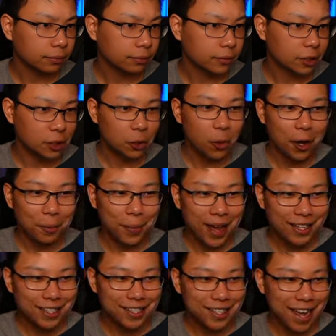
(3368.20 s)
Do you want
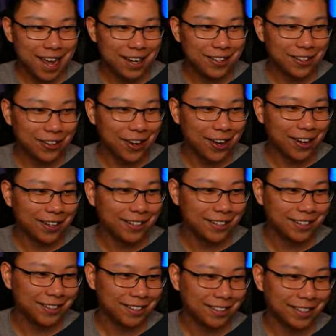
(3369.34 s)
matches to end or not?
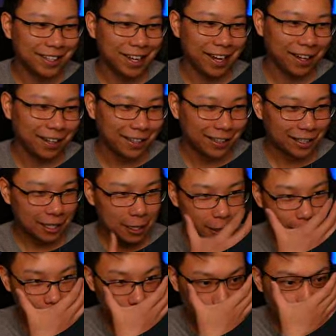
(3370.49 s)
Nah? Yeah.
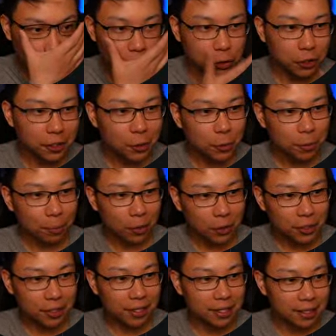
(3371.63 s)
Trunda with
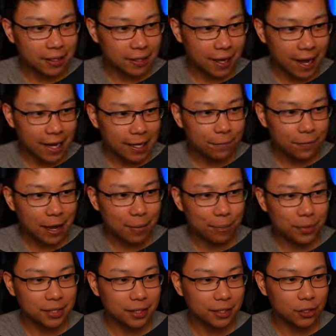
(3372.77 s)
Merciless has a eighty-five
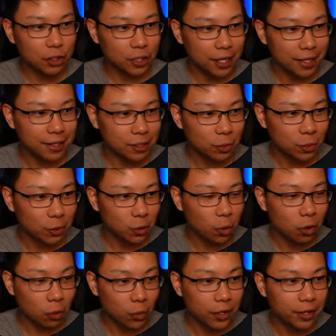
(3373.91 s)
percent chance to
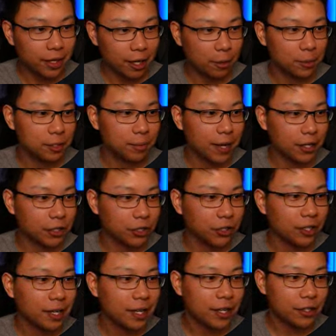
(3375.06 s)
ignore with Helm Smasher.
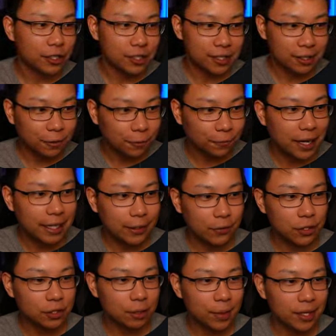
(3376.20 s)
She's still fine if
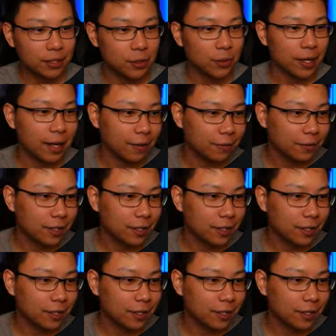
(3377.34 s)
she's the best you have.